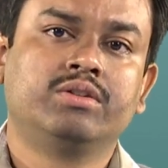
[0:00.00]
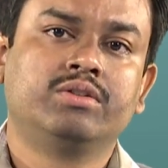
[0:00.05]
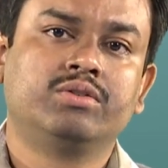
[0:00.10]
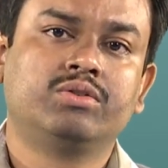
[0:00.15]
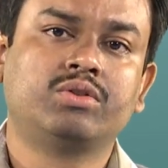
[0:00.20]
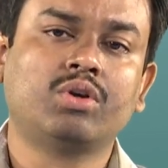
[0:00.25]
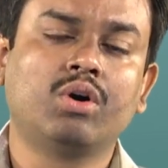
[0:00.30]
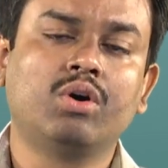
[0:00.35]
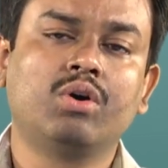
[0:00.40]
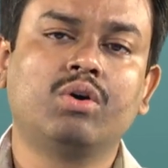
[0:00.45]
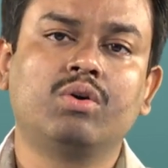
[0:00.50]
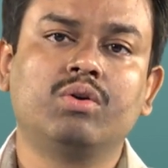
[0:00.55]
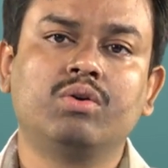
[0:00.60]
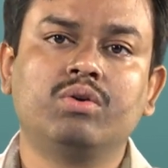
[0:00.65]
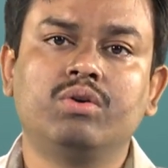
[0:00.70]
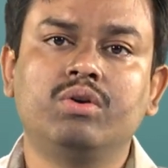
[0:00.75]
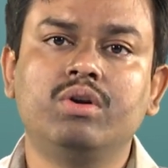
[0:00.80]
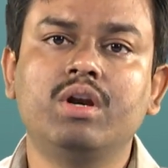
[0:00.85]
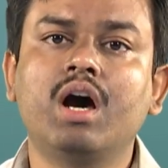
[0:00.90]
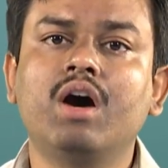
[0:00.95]
So
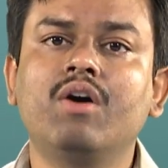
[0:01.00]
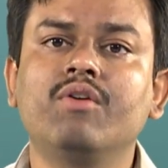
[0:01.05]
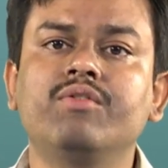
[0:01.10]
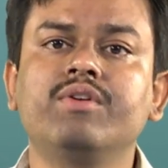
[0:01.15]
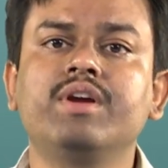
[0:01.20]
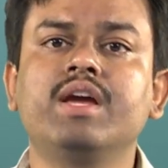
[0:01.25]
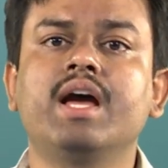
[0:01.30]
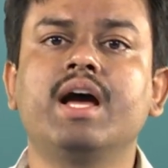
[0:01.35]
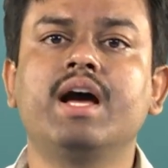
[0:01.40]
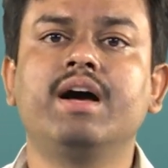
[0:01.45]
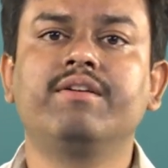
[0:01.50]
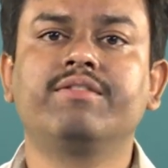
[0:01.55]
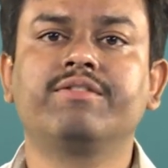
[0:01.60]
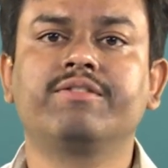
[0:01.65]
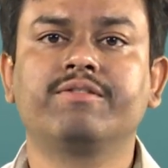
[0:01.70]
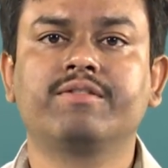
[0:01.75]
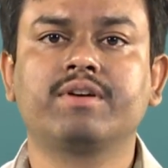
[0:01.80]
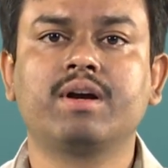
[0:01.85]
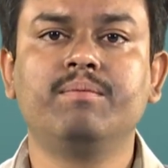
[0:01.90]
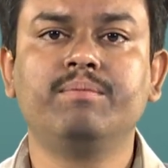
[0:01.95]
now we have
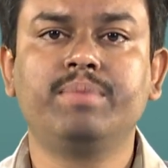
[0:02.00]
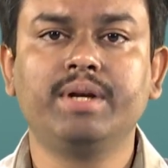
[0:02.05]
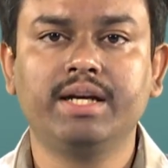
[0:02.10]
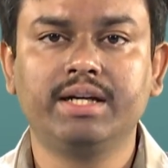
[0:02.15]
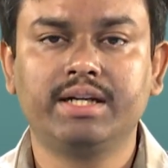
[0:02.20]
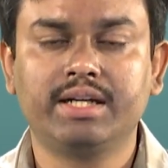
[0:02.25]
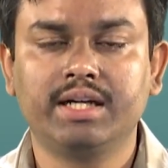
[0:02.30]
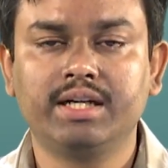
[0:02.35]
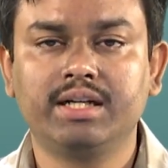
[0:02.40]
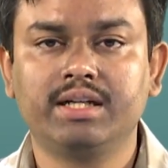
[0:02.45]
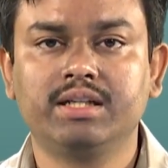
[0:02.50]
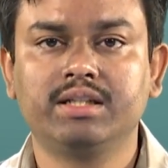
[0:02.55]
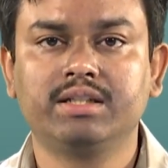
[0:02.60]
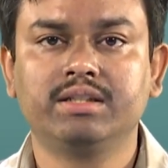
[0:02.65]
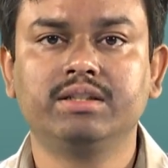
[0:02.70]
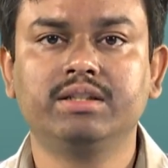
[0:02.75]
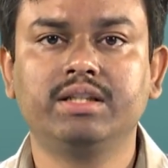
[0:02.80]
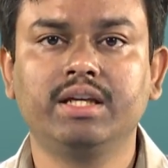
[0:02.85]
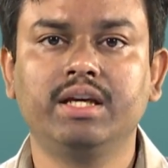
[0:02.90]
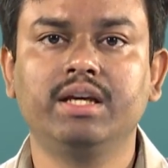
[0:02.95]
completed
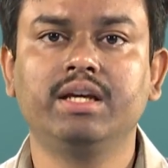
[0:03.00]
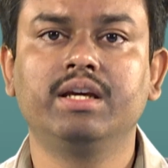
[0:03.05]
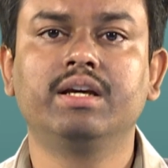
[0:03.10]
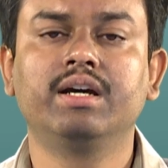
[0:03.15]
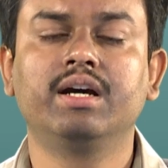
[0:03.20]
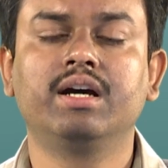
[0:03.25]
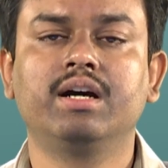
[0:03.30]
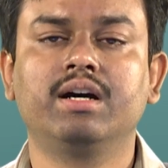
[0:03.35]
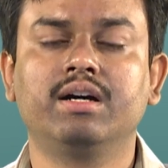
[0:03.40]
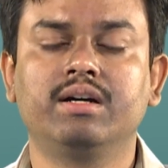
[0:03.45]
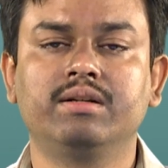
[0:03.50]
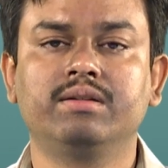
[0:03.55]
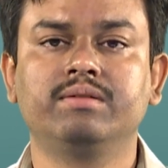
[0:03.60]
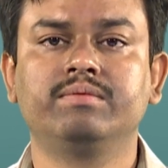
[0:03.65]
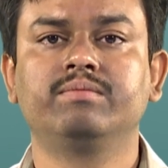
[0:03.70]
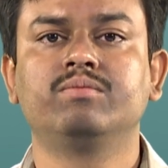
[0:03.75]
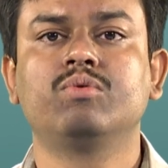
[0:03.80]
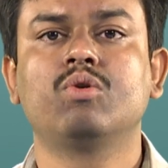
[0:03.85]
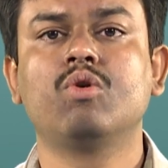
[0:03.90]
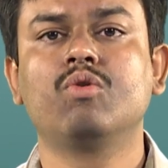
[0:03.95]
the uh,
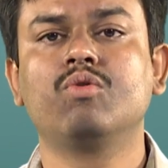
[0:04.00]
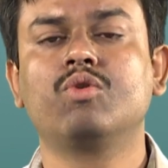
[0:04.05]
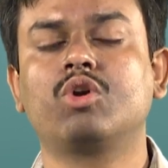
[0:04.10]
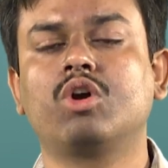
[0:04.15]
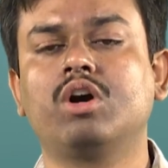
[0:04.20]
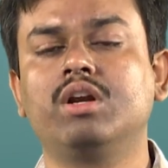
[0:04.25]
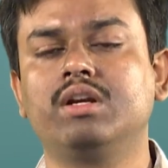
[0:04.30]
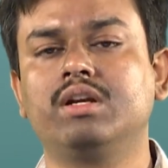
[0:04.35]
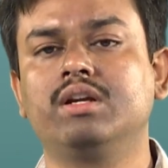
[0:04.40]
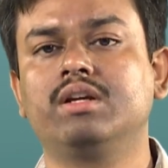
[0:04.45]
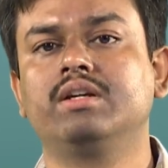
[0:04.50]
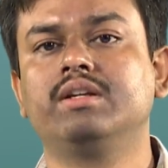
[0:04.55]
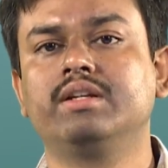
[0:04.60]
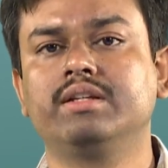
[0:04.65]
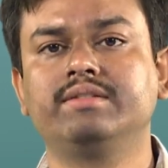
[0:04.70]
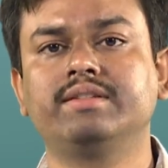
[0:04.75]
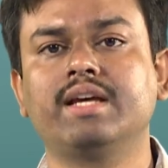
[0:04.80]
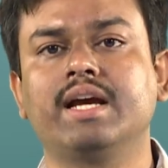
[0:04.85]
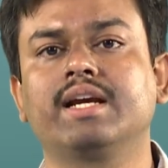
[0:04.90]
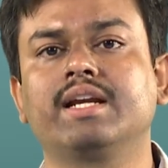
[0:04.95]
overall
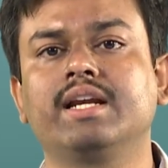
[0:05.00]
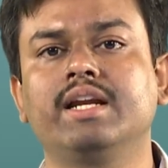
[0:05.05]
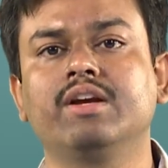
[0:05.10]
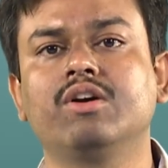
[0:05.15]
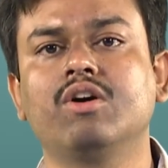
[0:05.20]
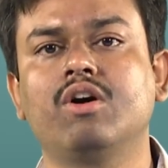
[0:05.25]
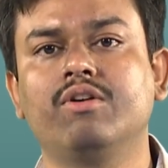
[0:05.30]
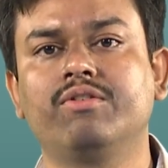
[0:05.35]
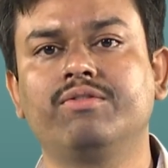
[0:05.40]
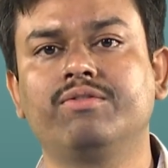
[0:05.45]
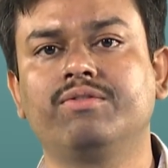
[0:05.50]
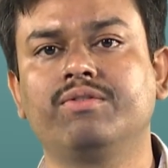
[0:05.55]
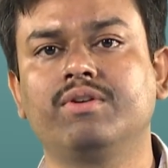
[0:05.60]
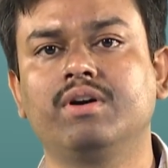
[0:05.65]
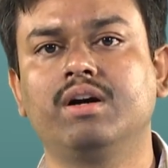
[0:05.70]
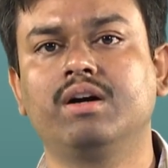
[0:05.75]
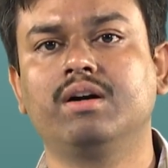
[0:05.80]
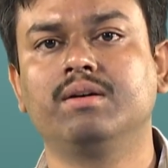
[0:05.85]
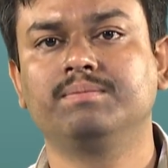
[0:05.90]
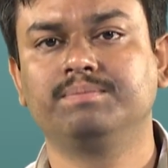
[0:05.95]
recycling of
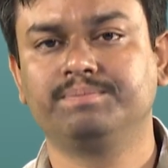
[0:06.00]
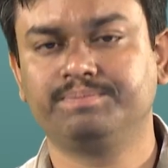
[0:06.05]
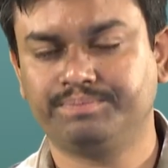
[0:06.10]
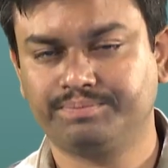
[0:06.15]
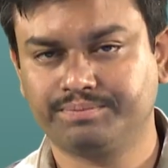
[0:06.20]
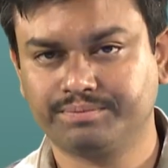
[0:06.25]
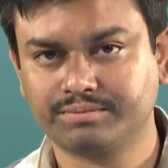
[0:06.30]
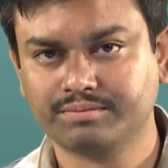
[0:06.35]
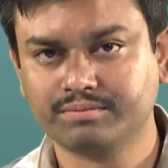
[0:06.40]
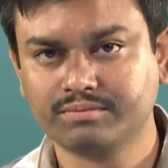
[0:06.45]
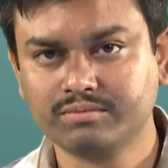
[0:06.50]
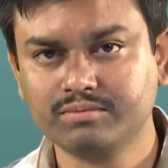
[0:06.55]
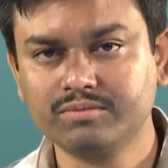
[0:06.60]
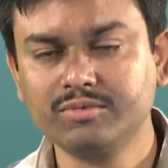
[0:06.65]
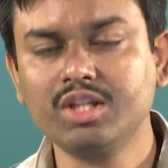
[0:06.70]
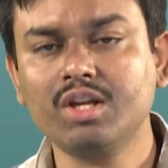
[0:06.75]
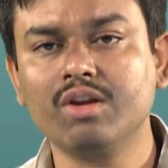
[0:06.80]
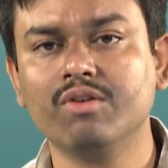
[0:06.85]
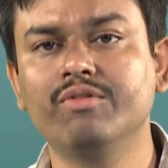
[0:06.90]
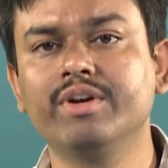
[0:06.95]
uh,
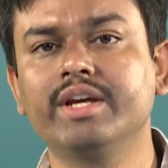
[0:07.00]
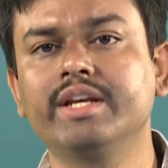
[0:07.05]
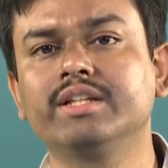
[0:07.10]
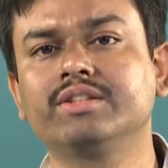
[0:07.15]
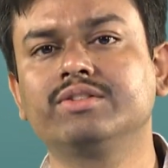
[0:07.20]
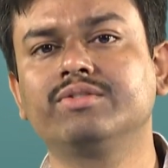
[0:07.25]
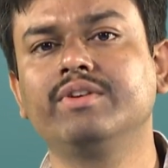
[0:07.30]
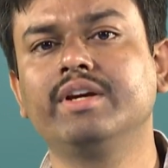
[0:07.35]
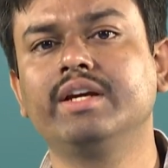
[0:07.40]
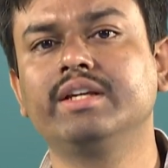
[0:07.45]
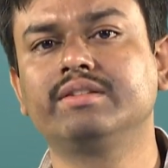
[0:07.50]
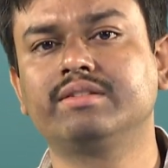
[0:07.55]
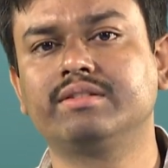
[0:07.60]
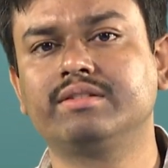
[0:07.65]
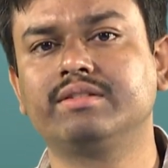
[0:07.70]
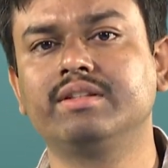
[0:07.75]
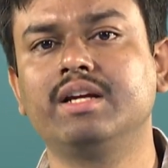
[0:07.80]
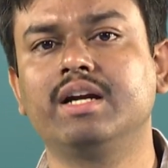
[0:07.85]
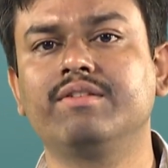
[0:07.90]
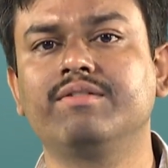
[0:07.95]
various
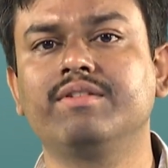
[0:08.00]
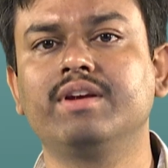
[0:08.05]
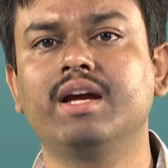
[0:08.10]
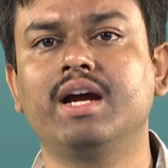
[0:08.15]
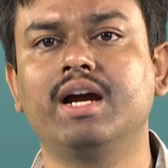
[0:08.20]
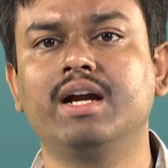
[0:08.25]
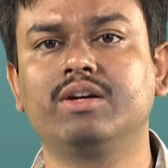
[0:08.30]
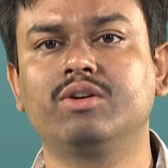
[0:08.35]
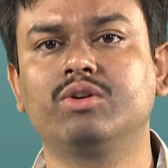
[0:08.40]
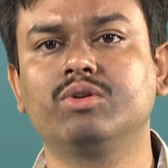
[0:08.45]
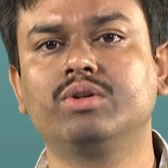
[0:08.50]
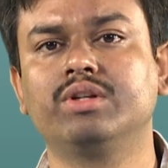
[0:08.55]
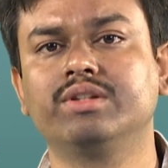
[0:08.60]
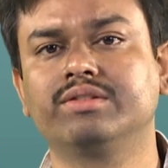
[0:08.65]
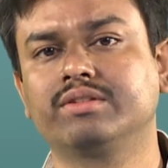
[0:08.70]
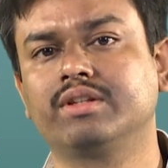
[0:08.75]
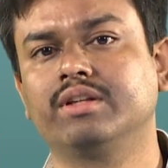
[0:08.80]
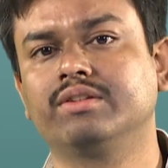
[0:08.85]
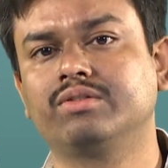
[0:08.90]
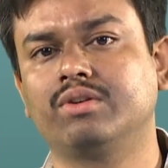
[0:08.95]
wastes that we had to
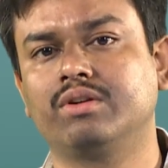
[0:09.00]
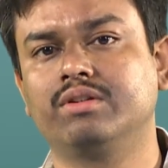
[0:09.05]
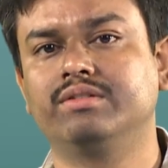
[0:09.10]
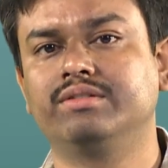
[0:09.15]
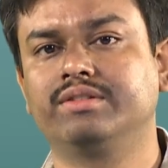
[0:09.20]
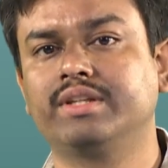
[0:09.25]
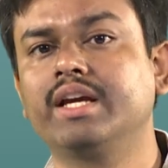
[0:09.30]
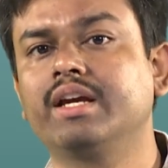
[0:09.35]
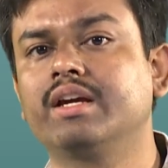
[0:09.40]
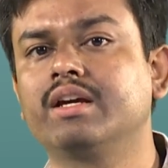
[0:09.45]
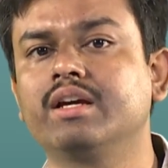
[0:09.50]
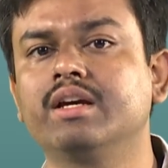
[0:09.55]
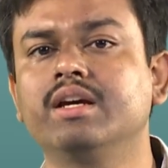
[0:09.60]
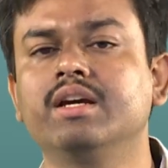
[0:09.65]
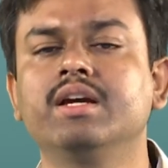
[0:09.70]
discuss on zinc